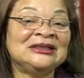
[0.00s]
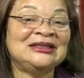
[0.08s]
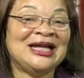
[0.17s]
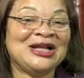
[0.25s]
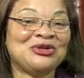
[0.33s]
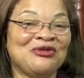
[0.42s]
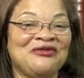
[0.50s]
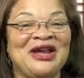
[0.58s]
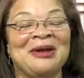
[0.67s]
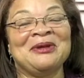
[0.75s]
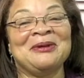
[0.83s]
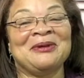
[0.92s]
Natural
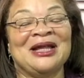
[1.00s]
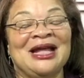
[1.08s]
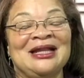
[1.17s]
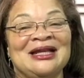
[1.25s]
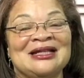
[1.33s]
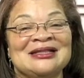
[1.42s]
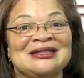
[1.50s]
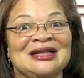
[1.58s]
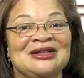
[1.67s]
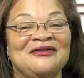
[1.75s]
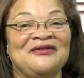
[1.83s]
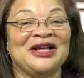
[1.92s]
family planning is
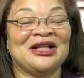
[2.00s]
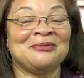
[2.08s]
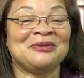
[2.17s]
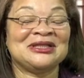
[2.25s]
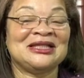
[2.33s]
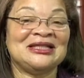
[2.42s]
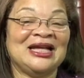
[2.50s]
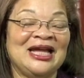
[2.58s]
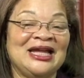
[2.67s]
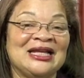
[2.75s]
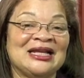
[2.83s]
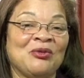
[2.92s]
still available
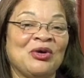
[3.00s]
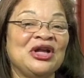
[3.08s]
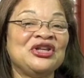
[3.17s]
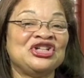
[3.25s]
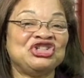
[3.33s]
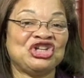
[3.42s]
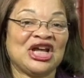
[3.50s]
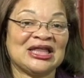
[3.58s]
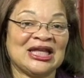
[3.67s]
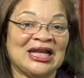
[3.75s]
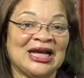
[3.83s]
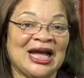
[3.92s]
today, and I want you to check
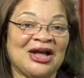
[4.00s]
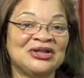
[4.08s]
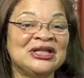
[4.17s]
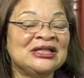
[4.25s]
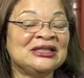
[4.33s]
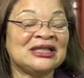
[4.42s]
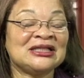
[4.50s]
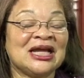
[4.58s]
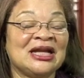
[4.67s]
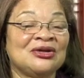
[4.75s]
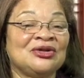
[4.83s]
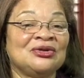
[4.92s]
that out. Just
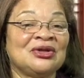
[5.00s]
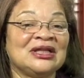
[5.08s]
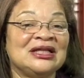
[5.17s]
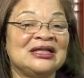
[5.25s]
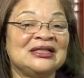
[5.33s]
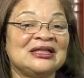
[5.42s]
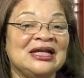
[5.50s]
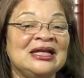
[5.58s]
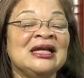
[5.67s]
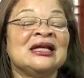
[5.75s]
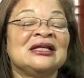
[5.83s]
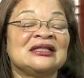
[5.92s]
kind of Google it and see.
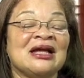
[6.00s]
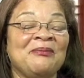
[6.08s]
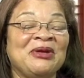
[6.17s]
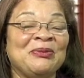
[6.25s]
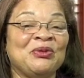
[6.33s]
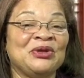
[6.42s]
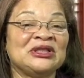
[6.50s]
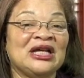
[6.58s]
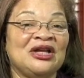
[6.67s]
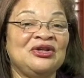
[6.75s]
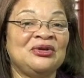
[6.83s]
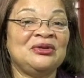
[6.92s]
Some people will
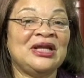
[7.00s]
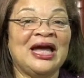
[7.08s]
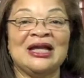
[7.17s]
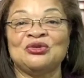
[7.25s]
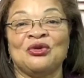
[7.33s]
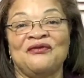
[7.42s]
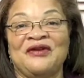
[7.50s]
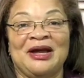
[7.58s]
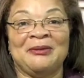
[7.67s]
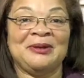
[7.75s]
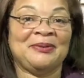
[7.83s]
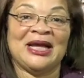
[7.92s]
tell you natural
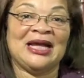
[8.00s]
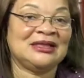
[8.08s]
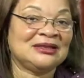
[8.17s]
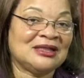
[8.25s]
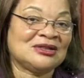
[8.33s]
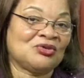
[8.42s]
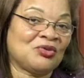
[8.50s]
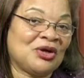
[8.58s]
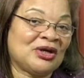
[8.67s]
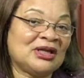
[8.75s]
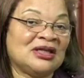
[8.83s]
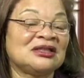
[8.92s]
family planning doesn't
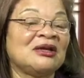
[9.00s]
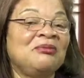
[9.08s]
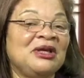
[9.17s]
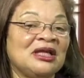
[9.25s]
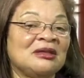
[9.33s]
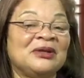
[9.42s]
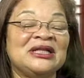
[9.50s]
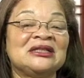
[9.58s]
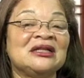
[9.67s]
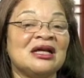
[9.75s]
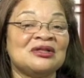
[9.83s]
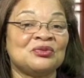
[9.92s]
work and it's a myth, but it
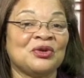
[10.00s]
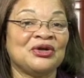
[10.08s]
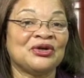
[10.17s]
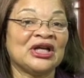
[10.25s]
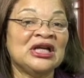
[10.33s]
does work.